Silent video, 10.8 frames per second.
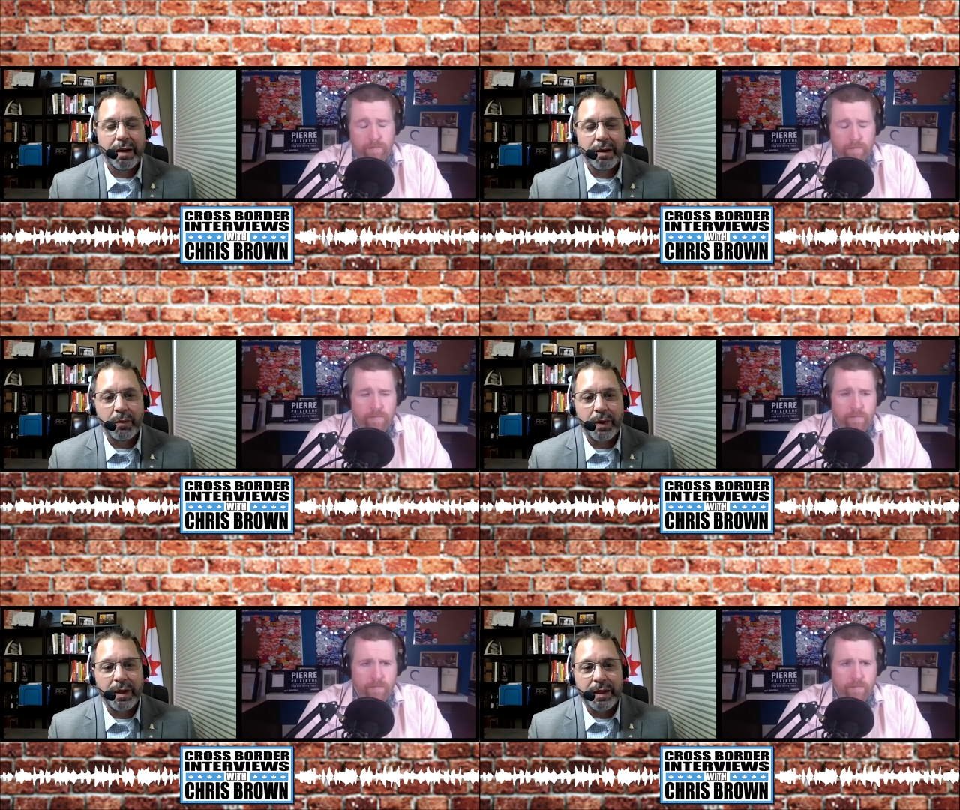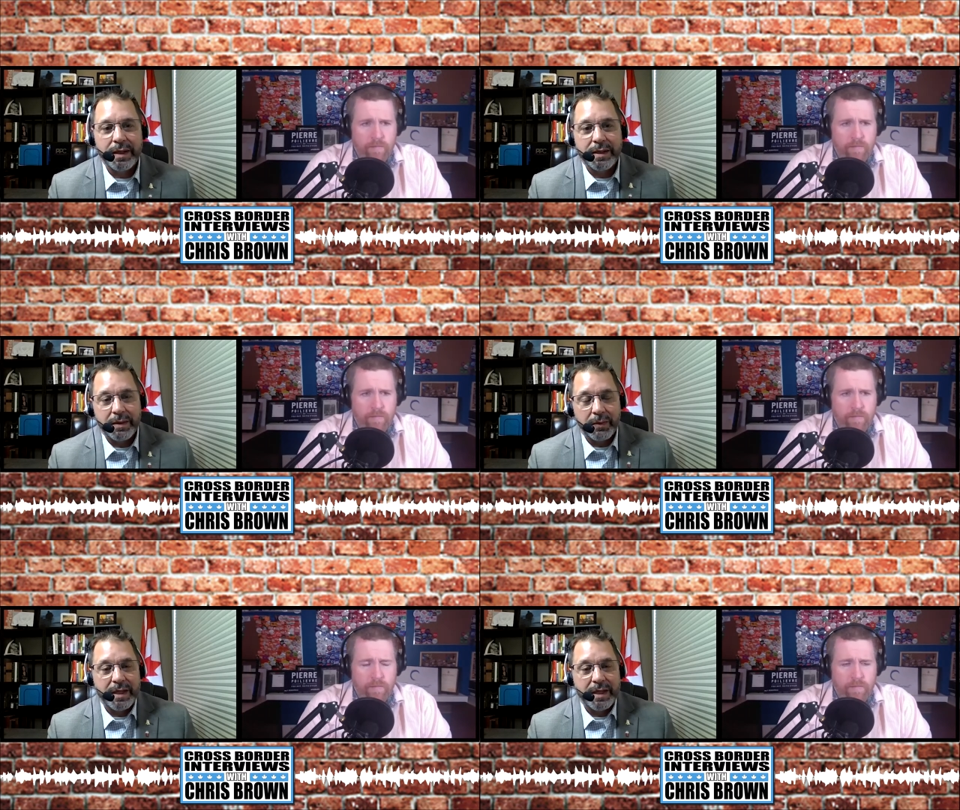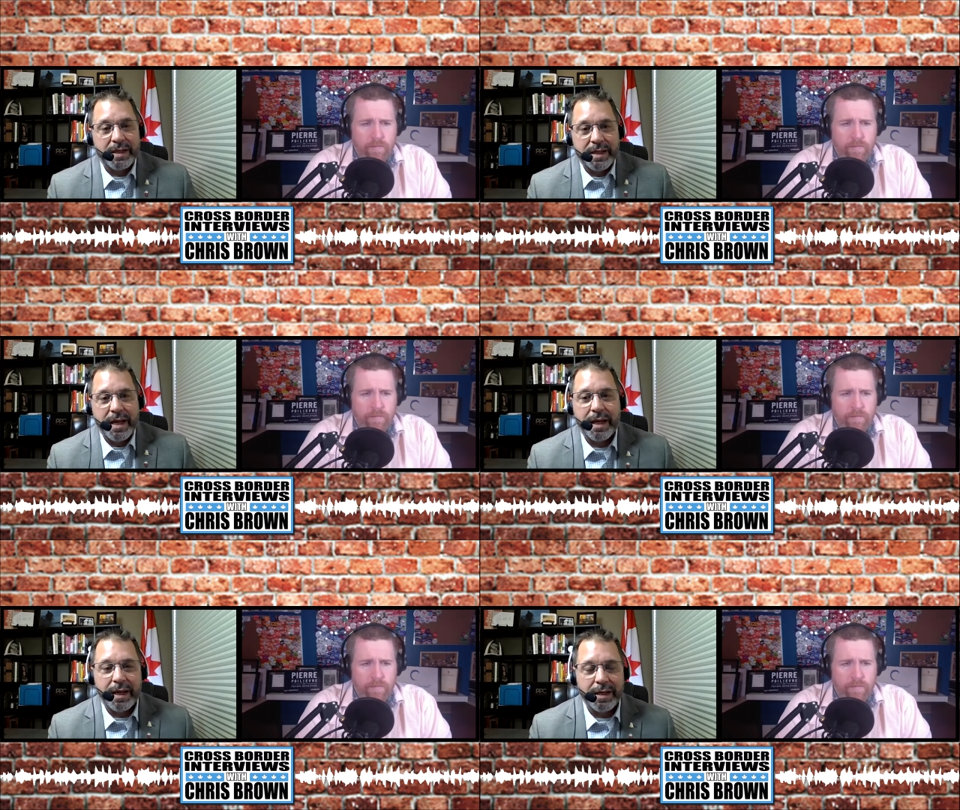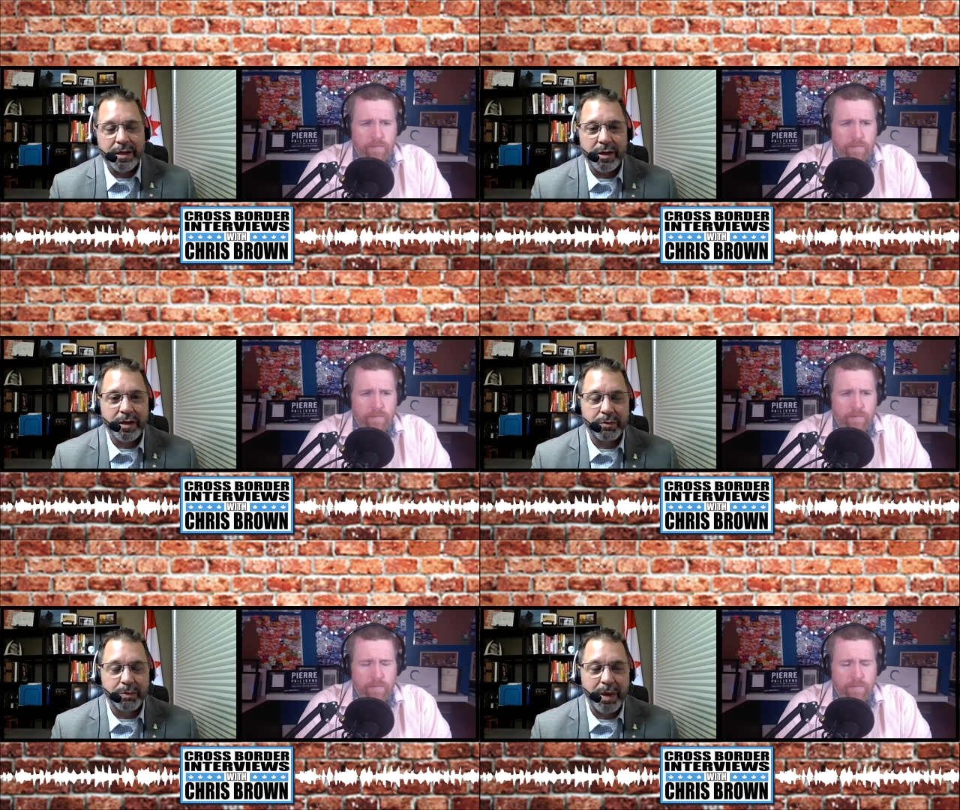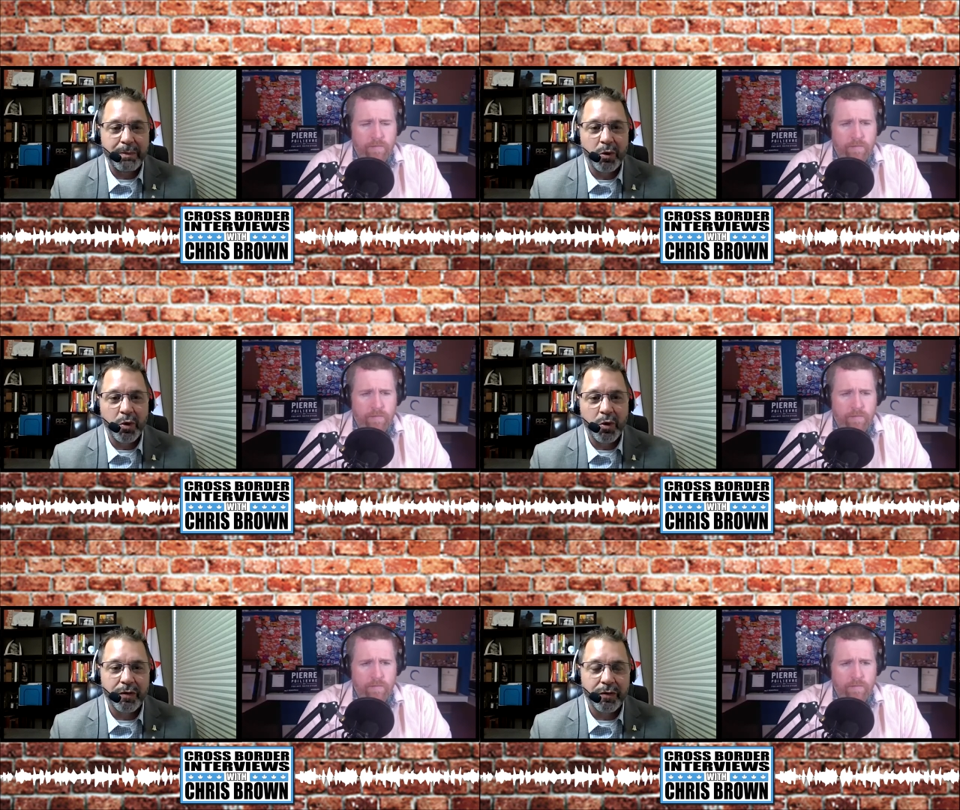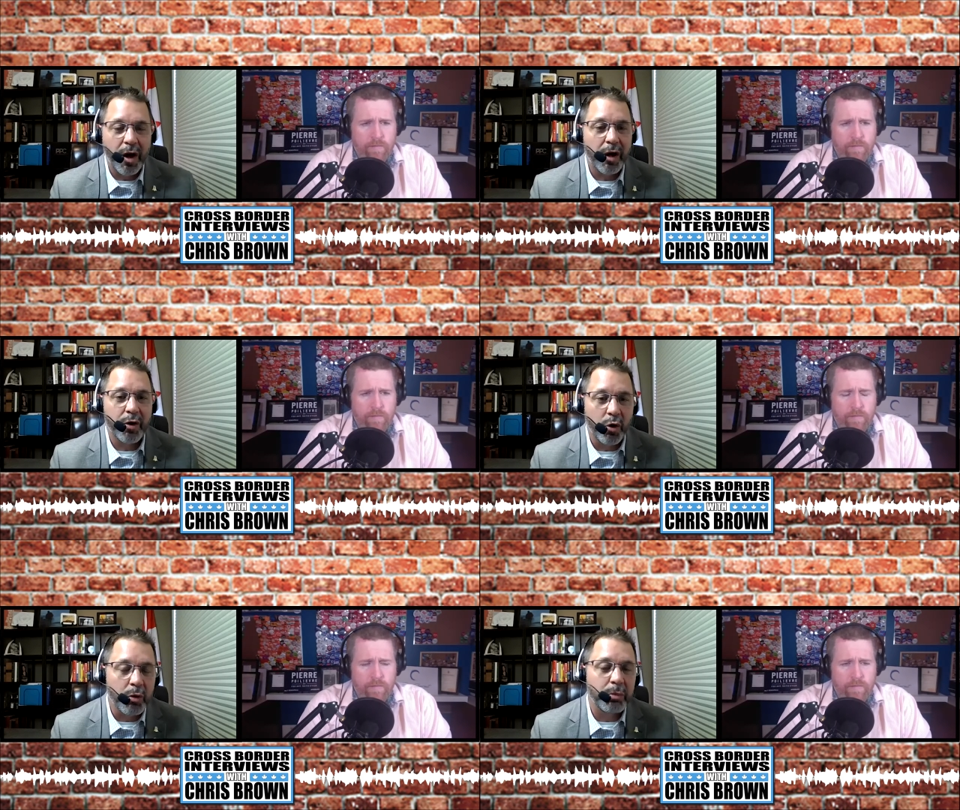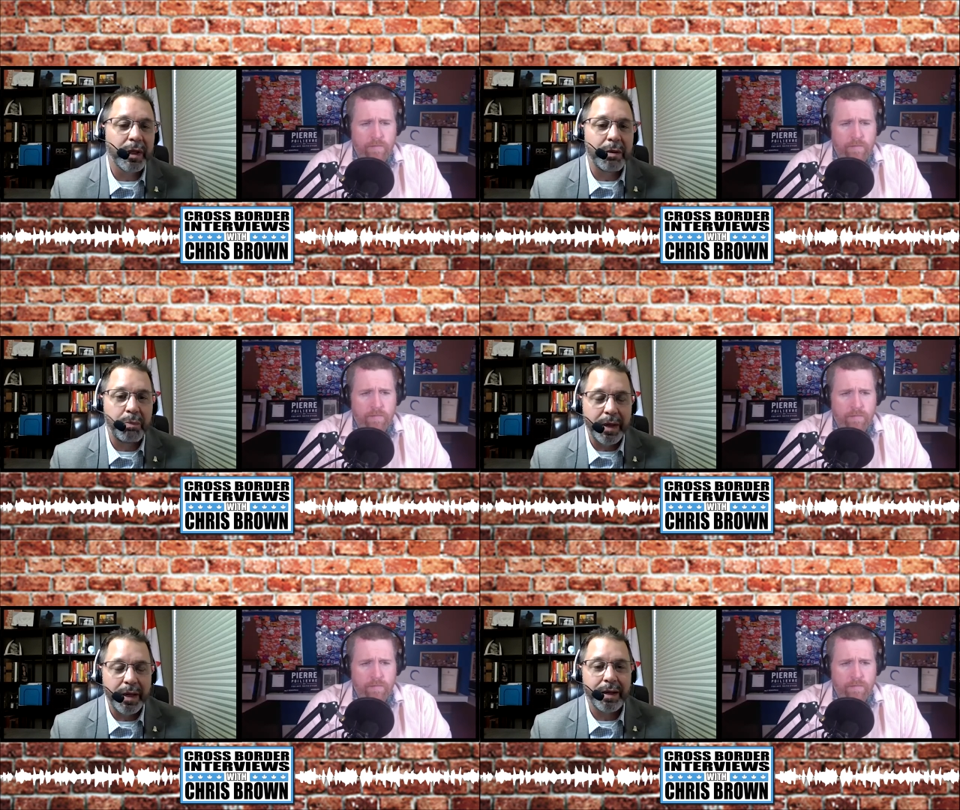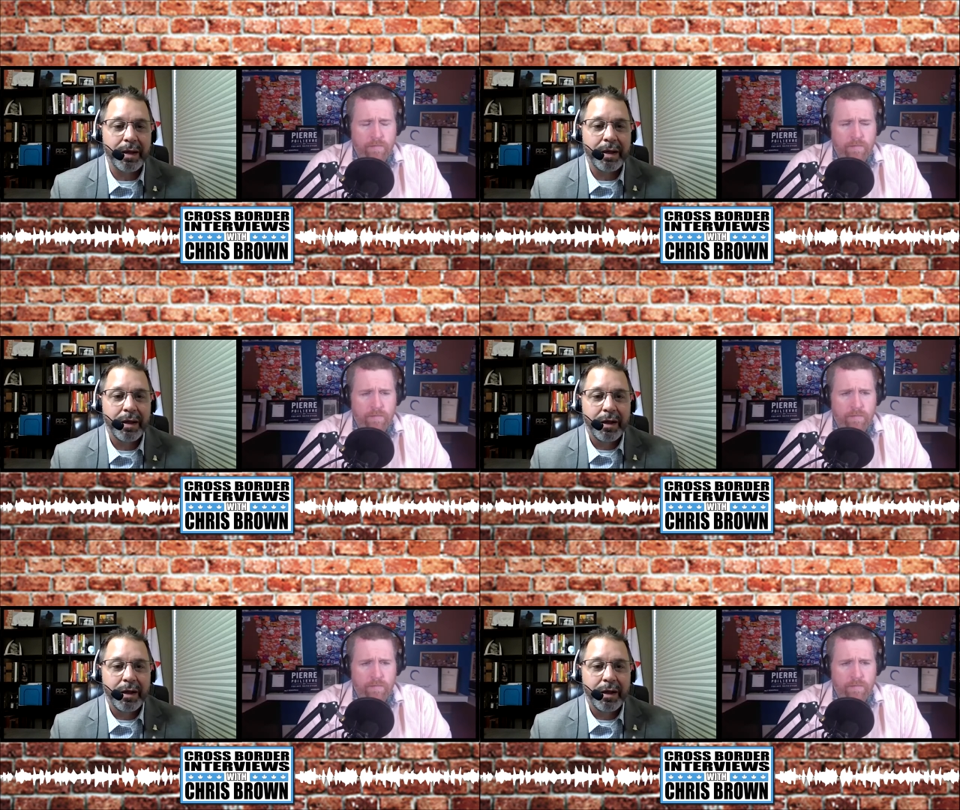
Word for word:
Speaker 1: What it's taking is people who have not normally been